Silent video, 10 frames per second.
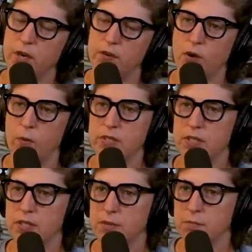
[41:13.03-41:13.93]
kind of go
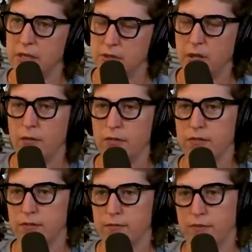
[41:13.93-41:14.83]
into the mental
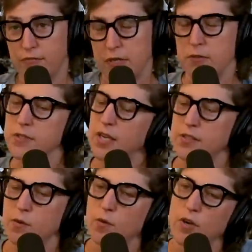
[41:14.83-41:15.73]
health field
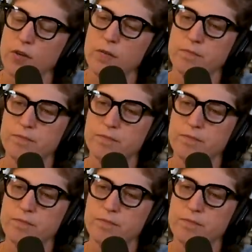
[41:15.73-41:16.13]
as it were